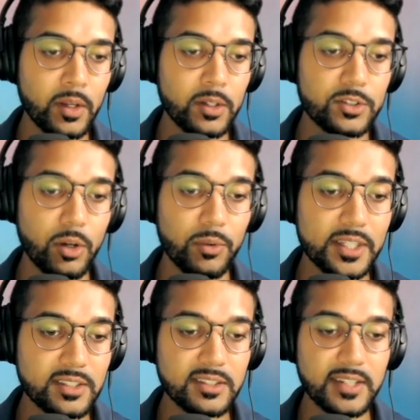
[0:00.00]
So
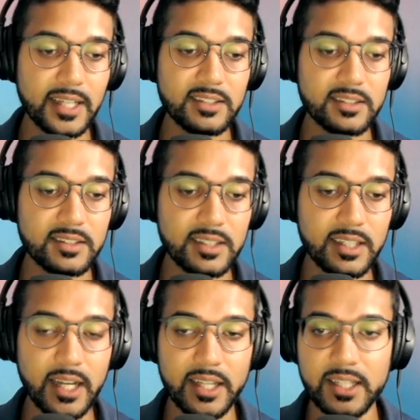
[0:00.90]
this is nice to
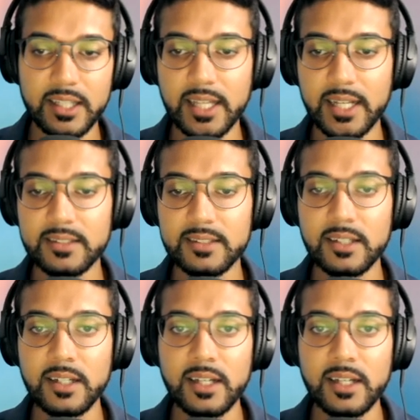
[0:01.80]
see. I think that